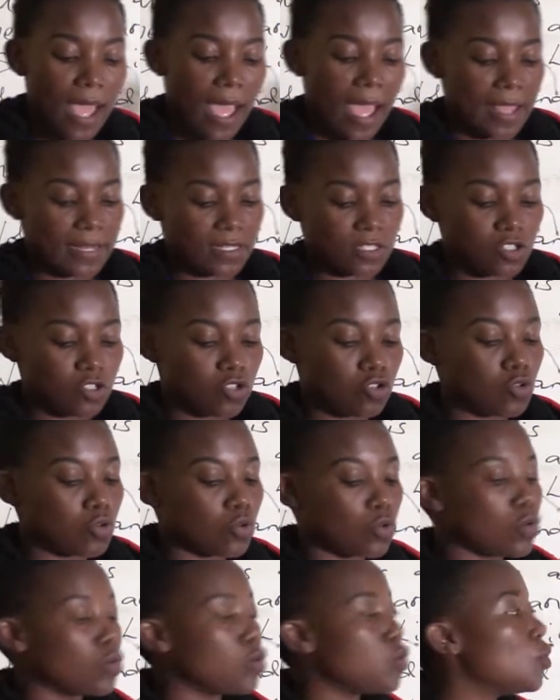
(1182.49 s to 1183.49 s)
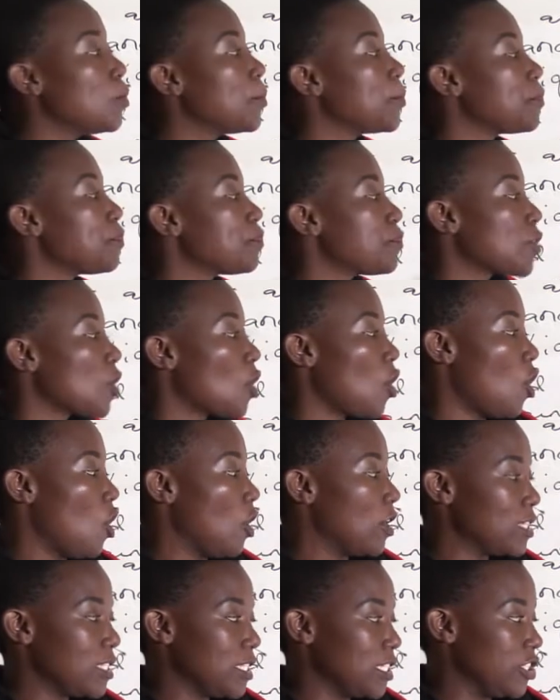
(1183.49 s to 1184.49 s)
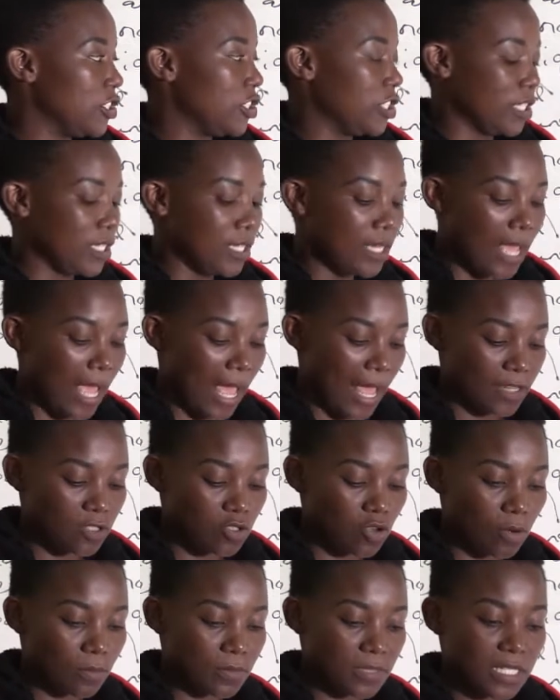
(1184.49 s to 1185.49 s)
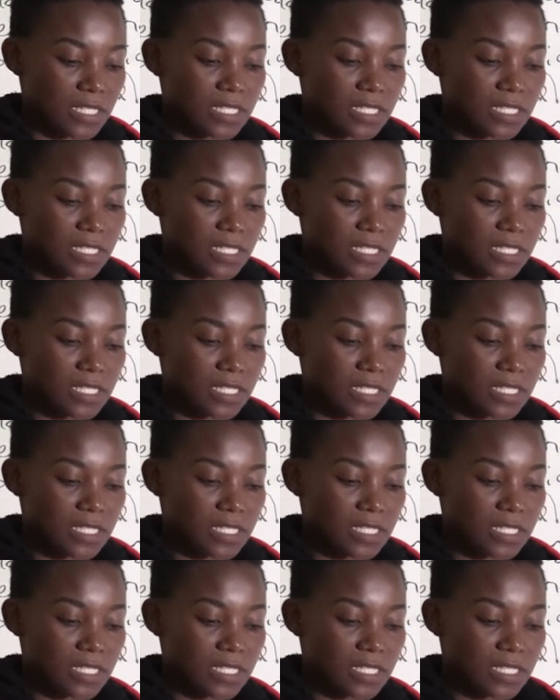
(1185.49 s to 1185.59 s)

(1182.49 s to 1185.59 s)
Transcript: and 2 oxygen atoms.